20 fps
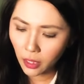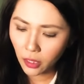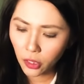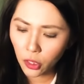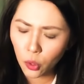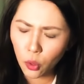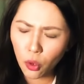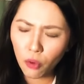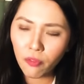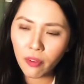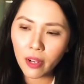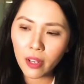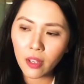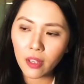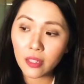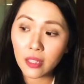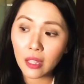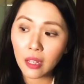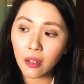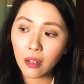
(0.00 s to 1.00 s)
You will find
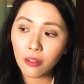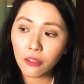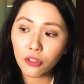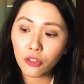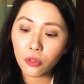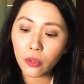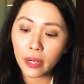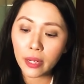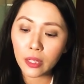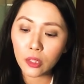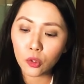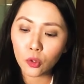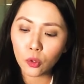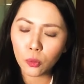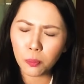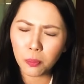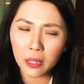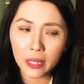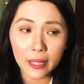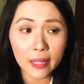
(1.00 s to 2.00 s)
yourself trying to
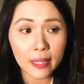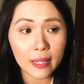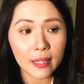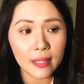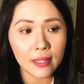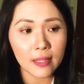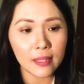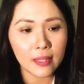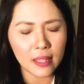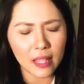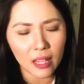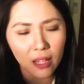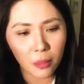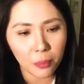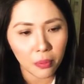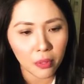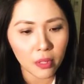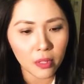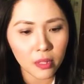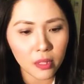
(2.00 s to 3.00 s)
please the other
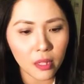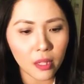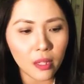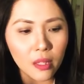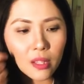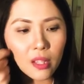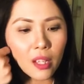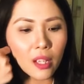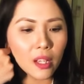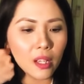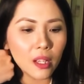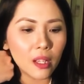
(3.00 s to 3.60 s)
person.